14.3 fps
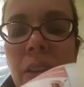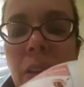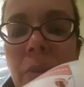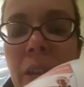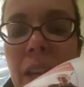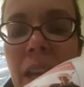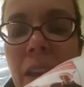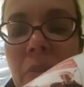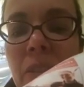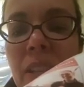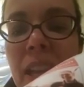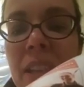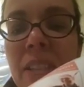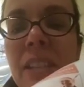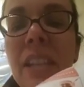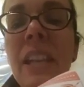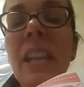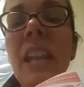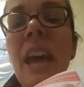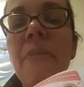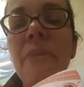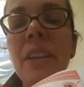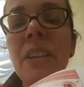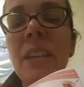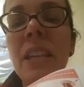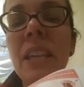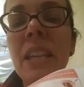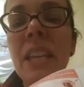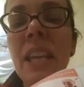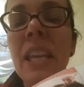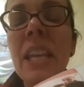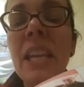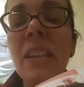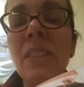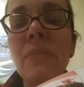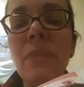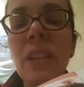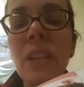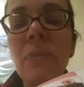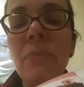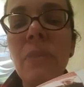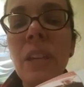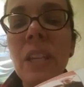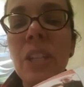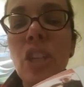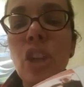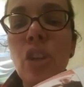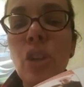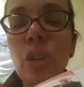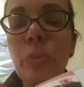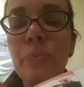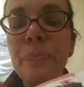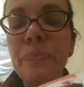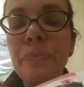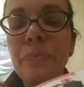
Here we go, 10 till 11 in Eaglesfield Village Hall.